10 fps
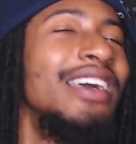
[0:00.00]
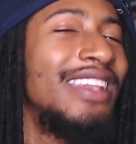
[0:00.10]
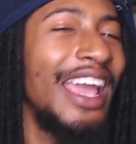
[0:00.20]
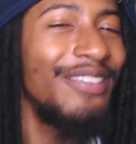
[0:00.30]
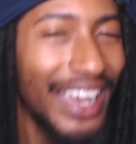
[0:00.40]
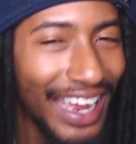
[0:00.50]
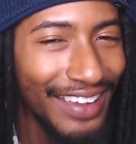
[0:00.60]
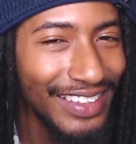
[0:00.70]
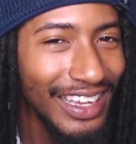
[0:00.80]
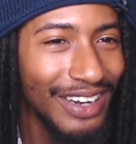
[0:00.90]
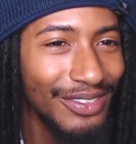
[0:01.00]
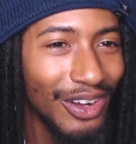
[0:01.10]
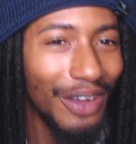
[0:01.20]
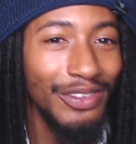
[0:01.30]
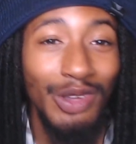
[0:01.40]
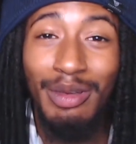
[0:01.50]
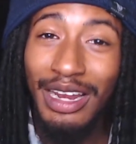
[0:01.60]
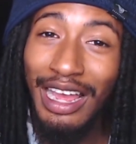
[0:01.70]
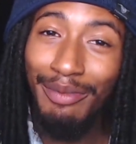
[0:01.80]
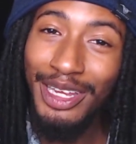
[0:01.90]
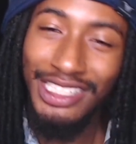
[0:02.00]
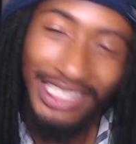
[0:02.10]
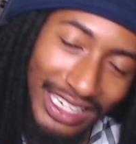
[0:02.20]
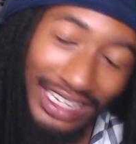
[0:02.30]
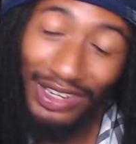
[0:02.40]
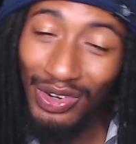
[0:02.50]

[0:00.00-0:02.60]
they might have to get involved too. But I mean, shit,